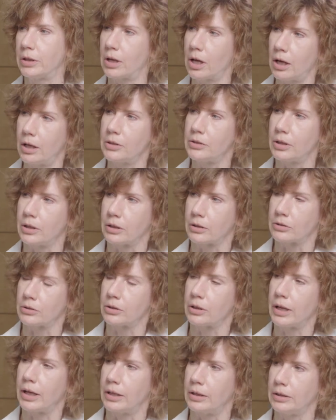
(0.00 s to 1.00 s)
conduct
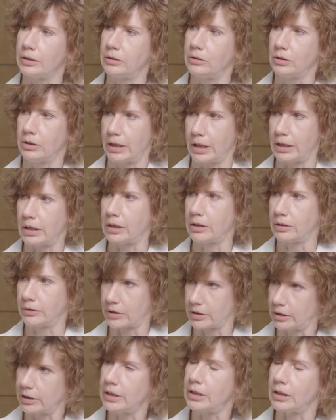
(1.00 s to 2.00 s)
and getting
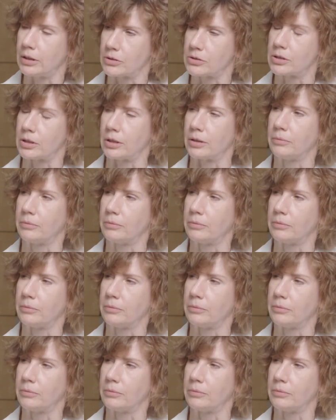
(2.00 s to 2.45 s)
the leniency.